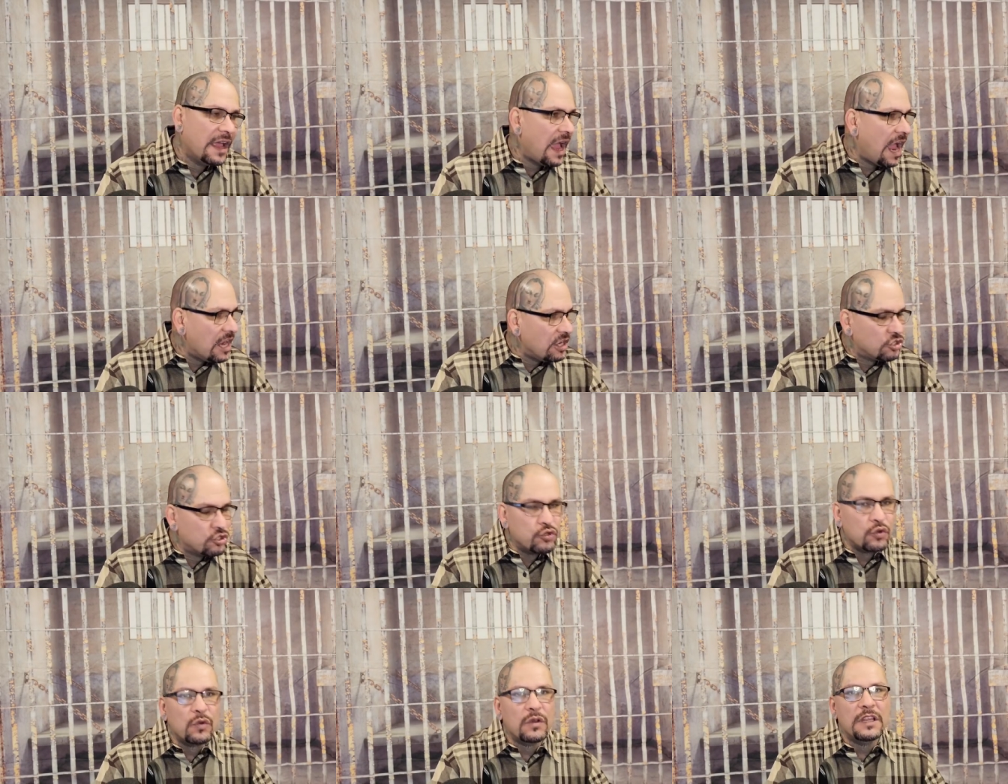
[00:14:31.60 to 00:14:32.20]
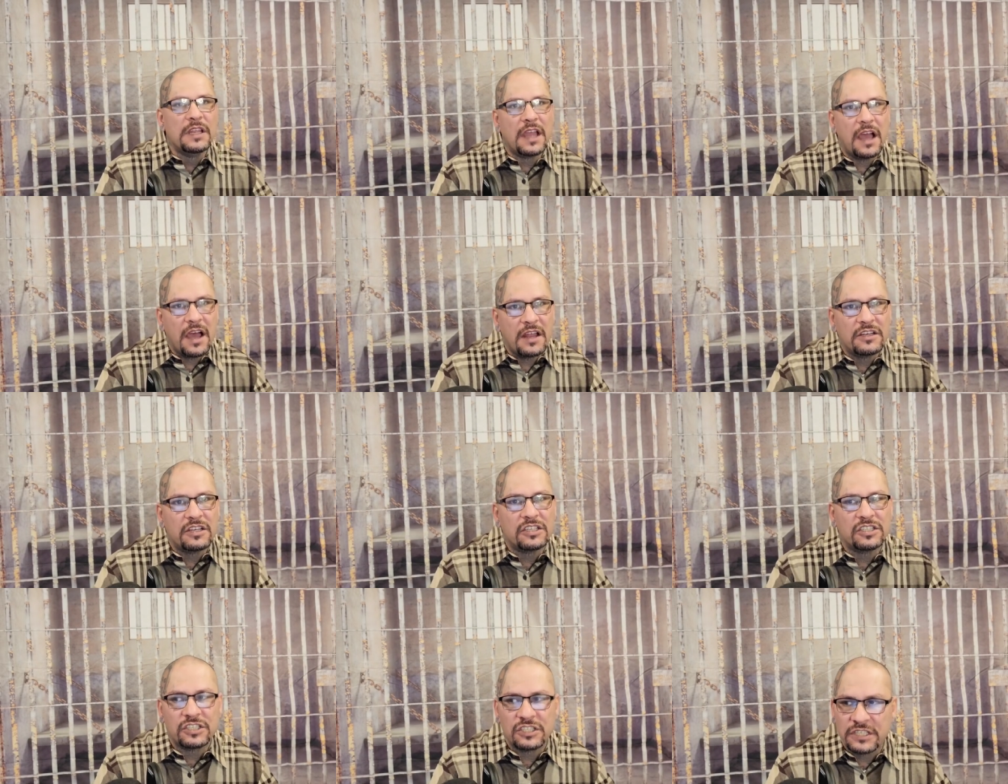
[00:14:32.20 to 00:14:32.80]
I truly
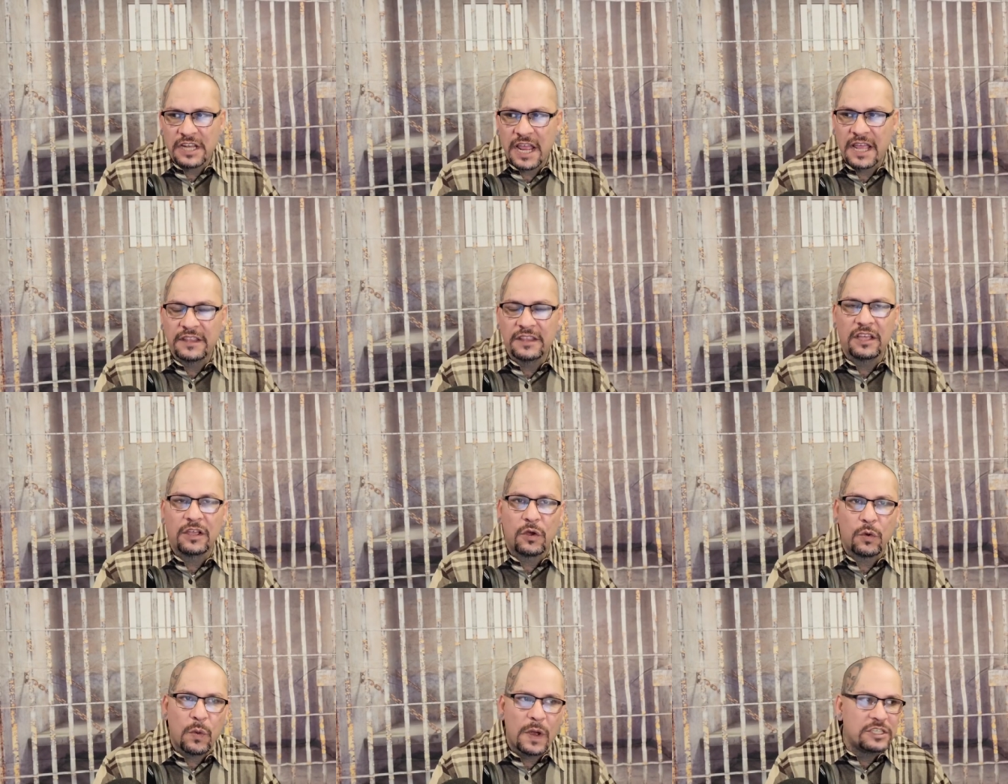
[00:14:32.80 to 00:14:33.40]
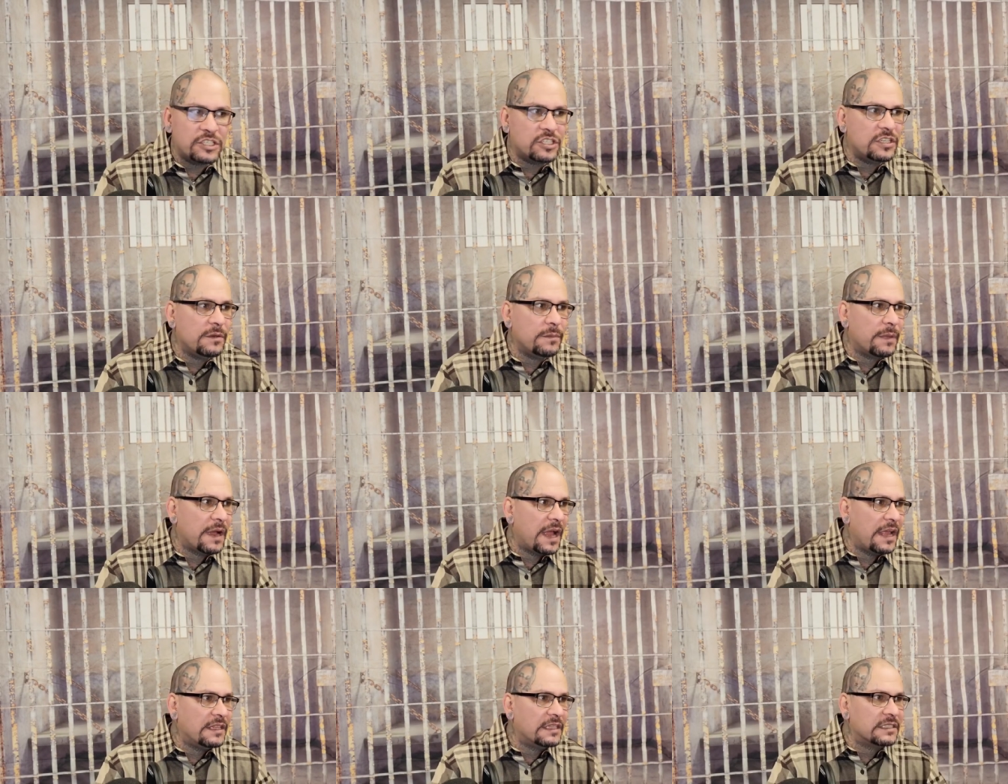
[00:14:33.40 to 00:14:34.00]
understand the questioning
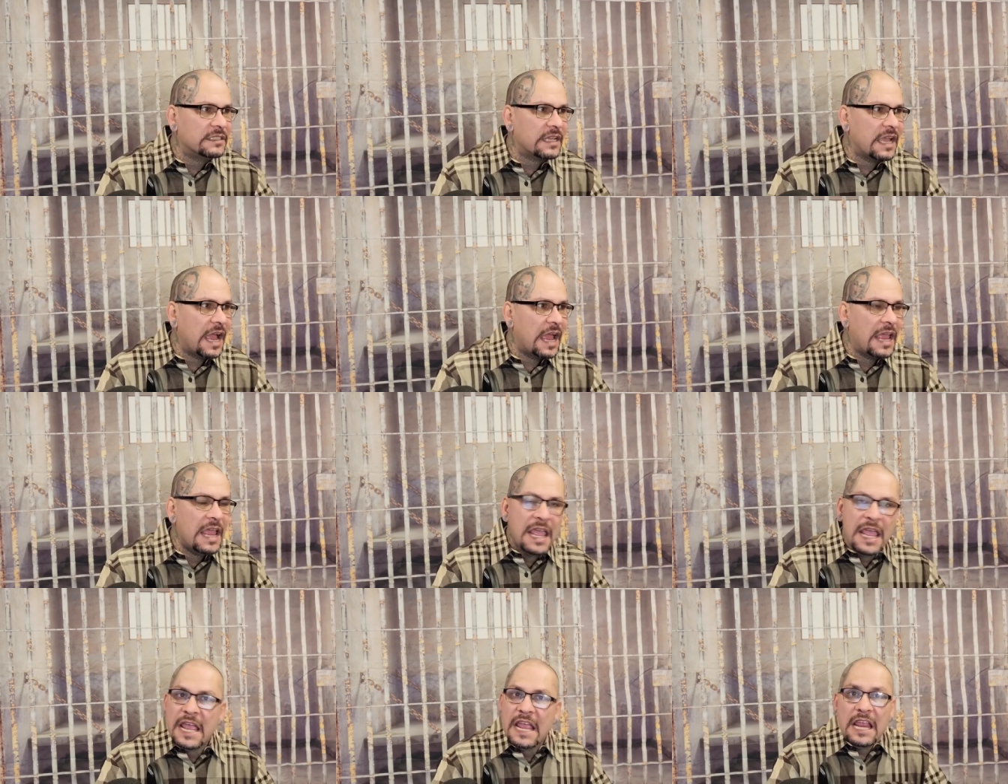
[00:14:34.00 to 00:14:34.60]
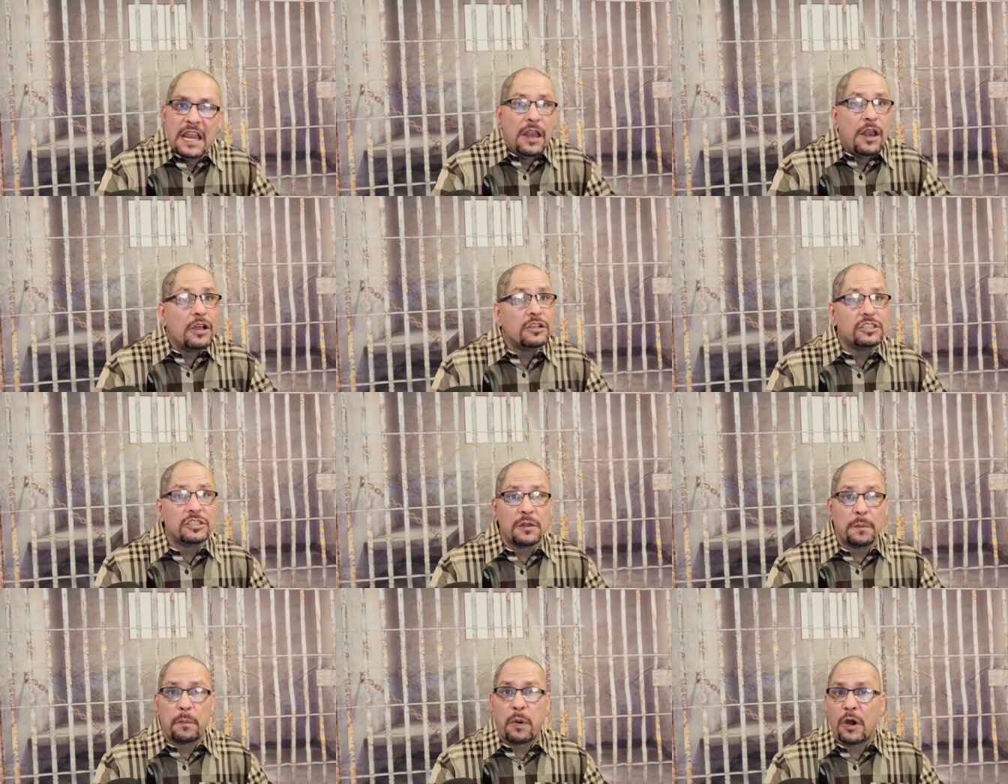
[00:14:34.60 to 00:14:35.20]
behind this guy. He
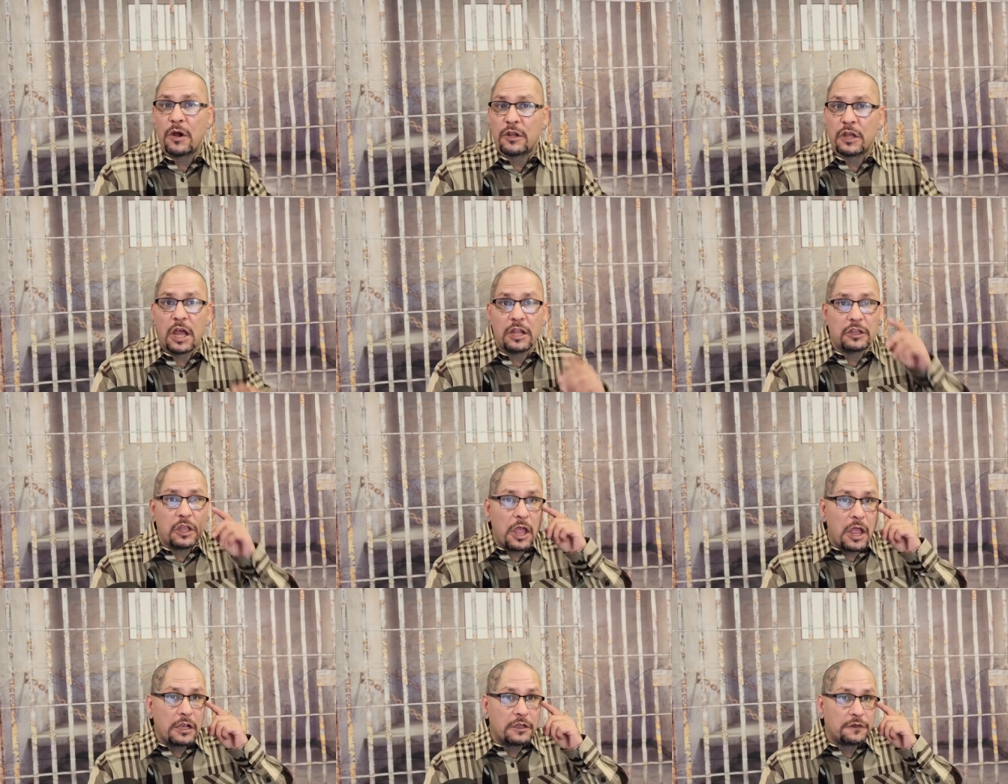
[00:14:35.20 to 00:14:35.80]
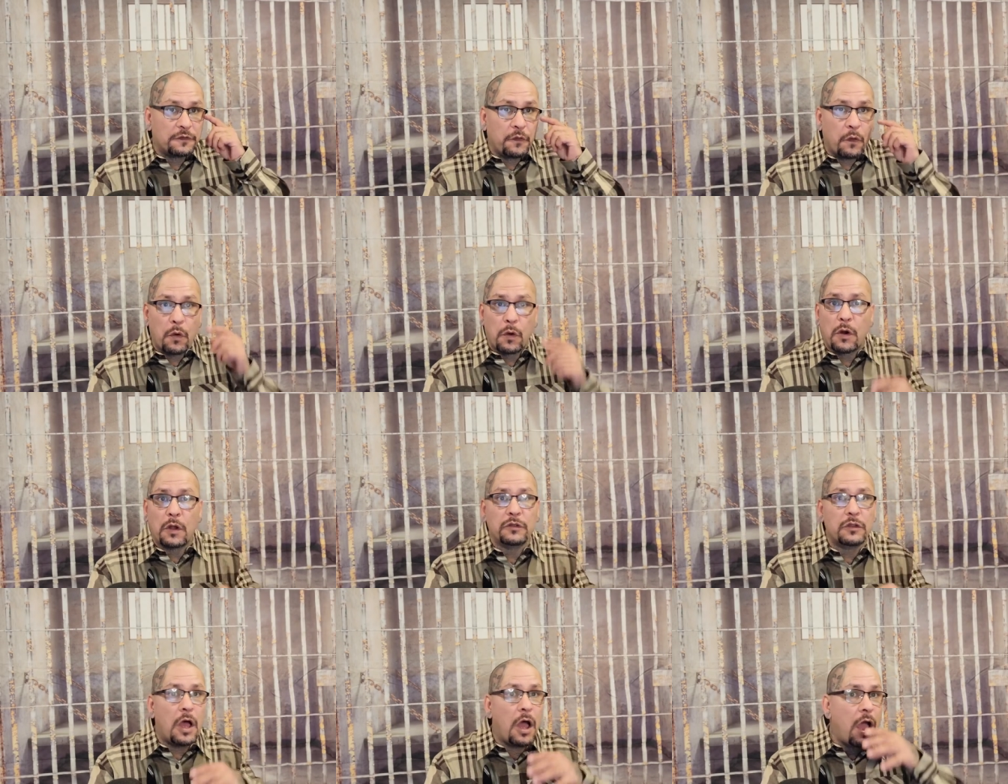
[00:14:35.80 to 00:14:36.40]
looks the part, got the
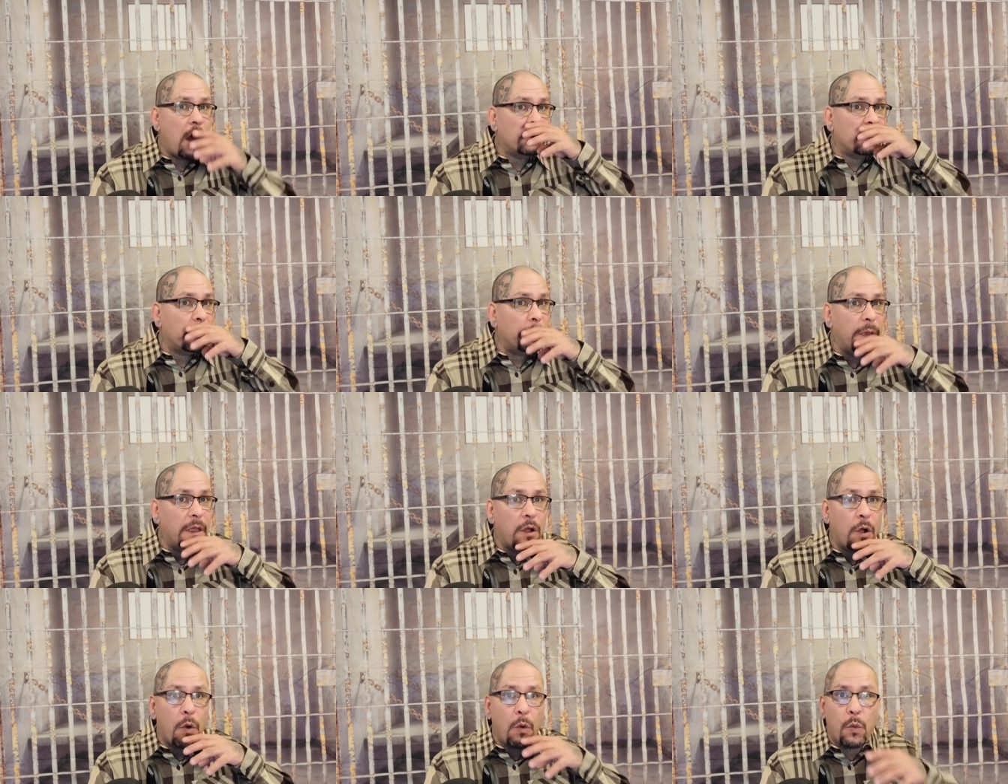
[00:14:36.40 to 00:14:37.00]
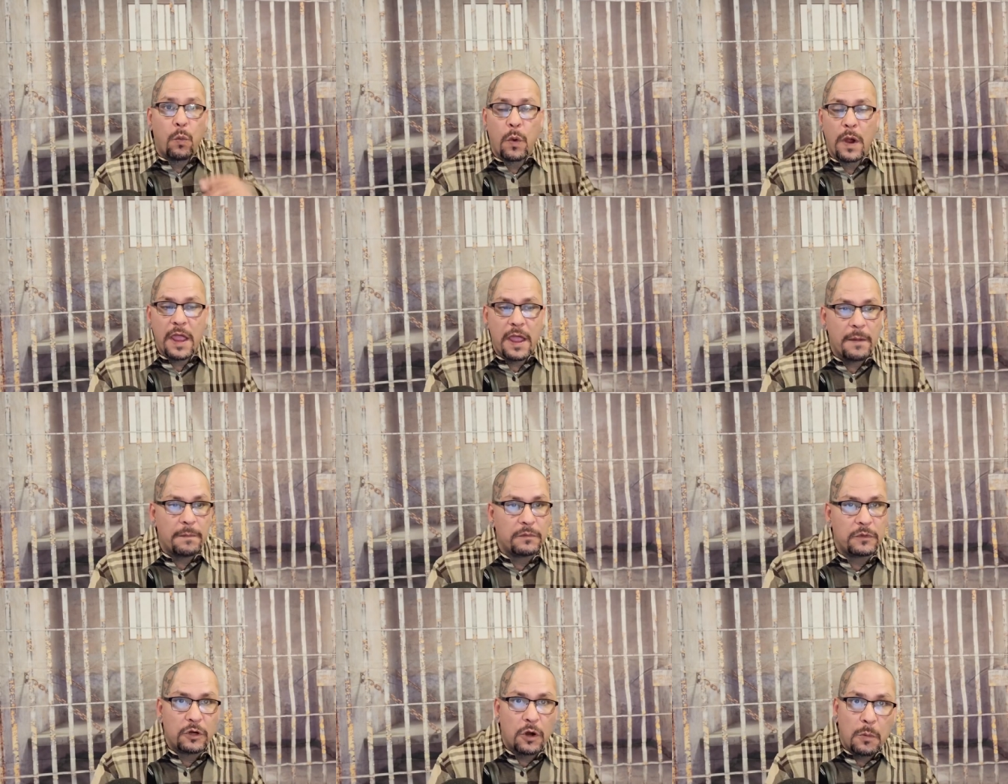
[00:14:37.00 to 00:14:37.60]
X4 on the eye, the big old
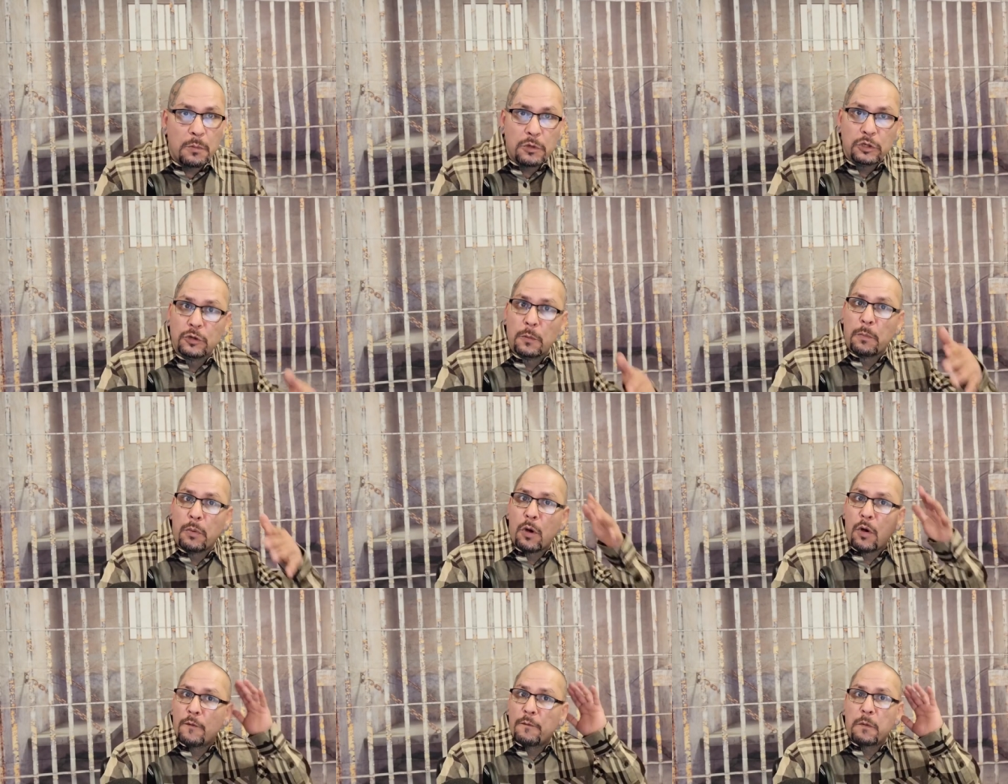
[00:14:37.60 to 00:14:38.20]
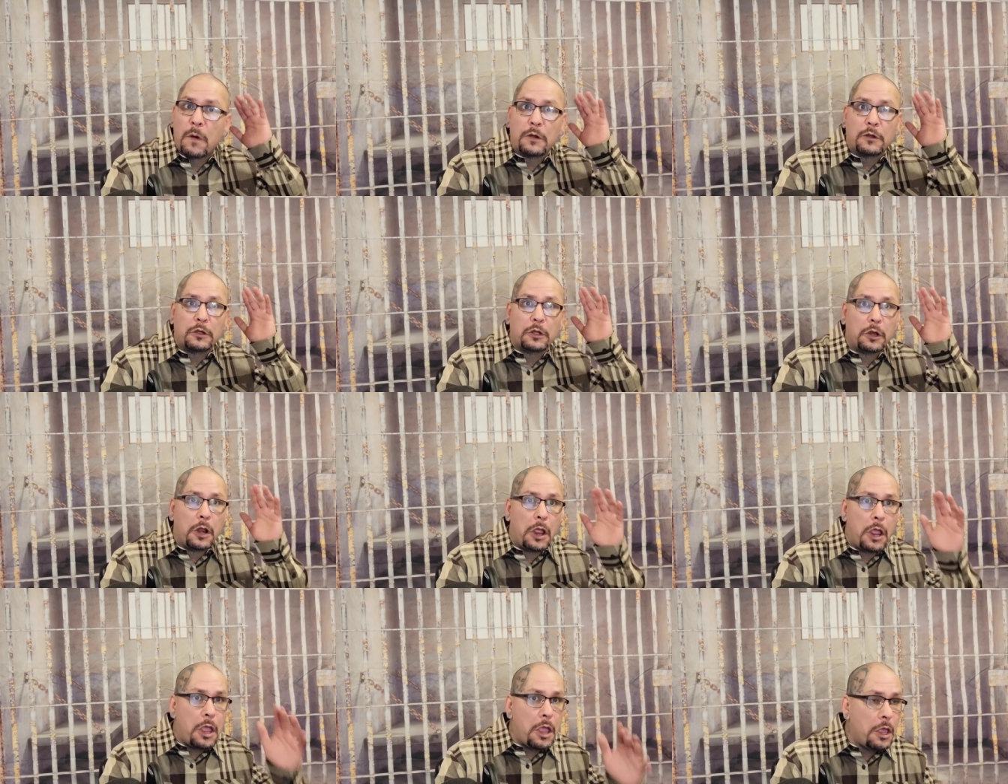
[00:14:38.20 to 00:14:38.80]
whip, you know I mean, the ball
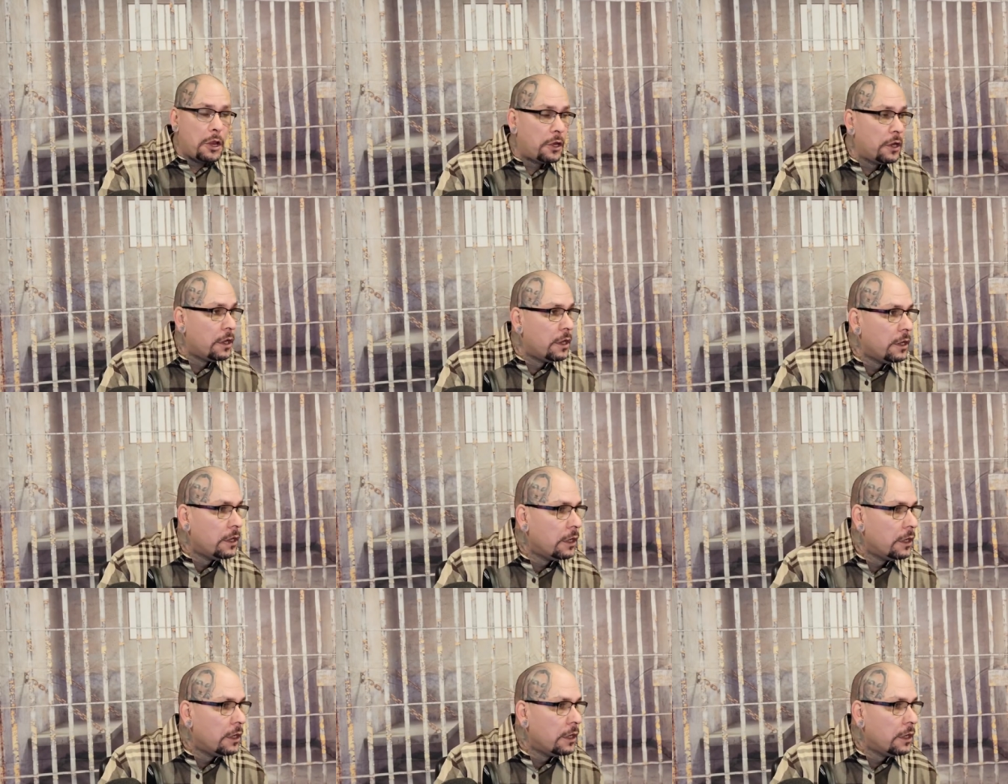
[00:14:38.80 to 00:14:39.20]
fucking head.